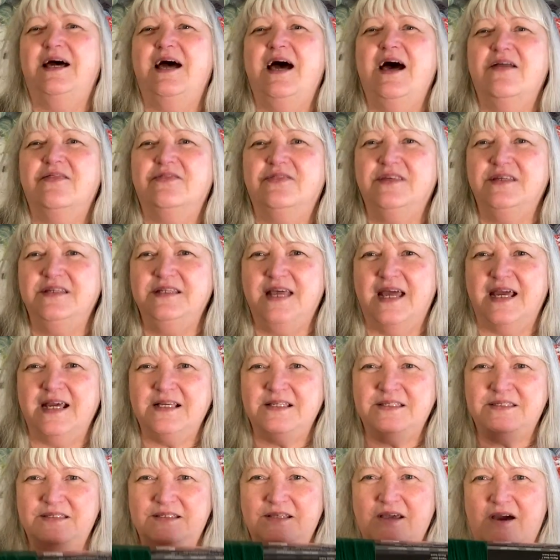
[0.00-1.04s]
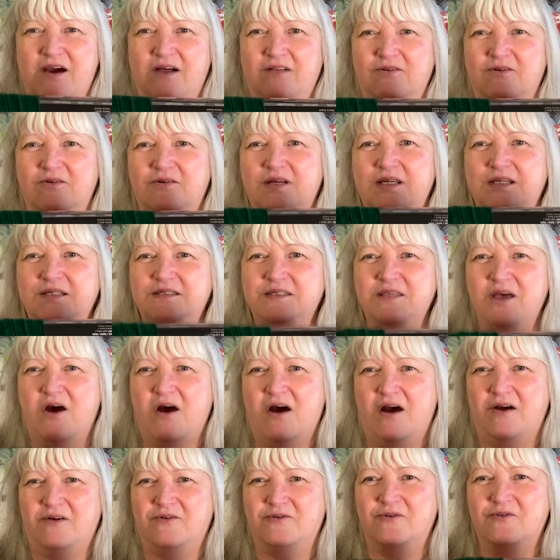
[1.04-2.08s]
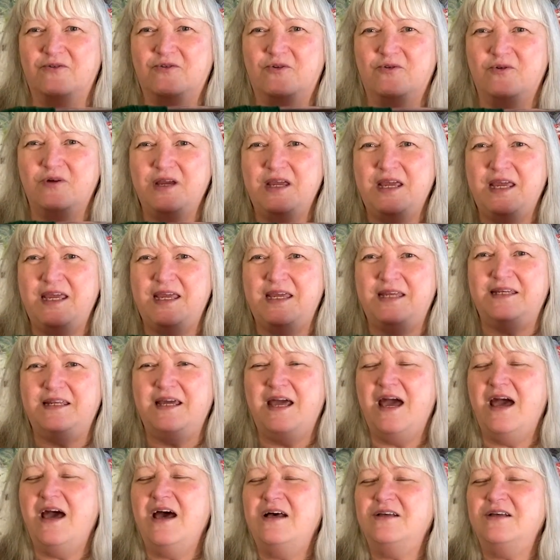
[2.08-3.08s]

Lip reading: The next color is Hunter Green.